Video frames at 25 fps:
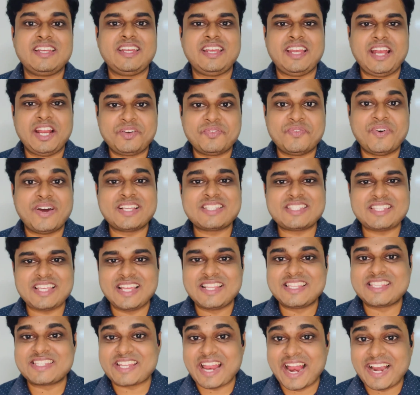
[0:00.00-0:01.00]
It works
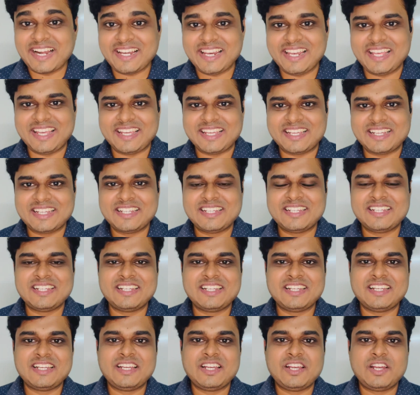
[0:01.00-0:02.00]
instantly.
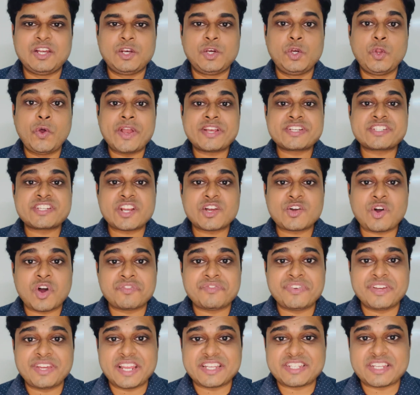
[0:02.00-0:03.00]
No extra
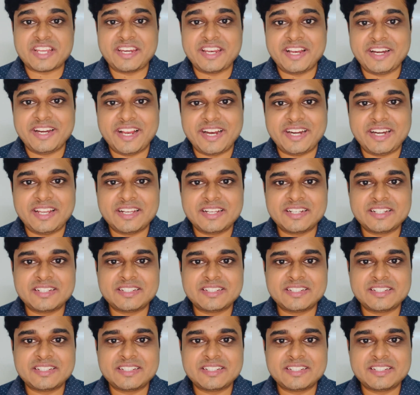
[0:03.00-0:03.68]
configuration needed.